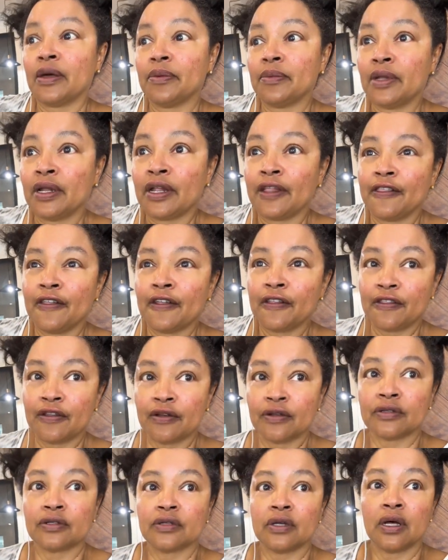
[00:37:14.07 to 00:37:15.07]
Yep, and I
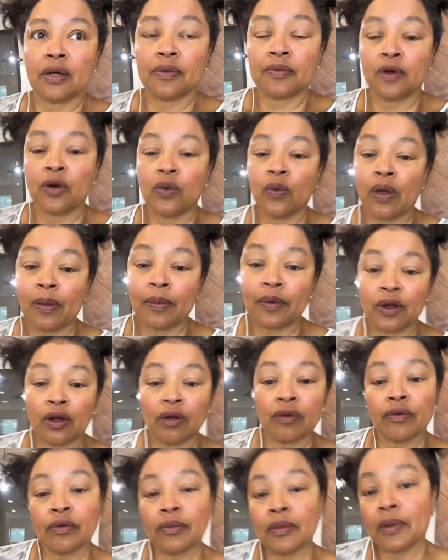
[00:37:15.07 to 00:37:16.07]
think there's a
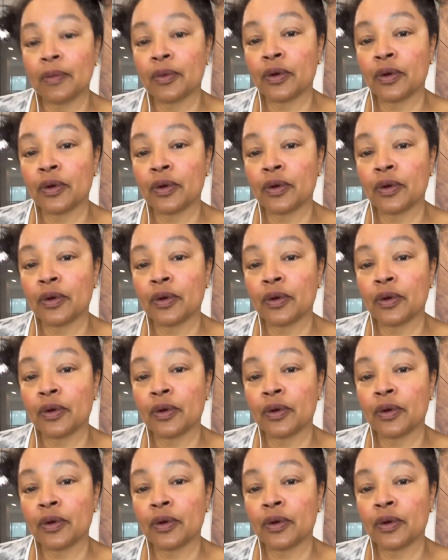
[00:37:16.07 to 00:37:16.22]
webinar.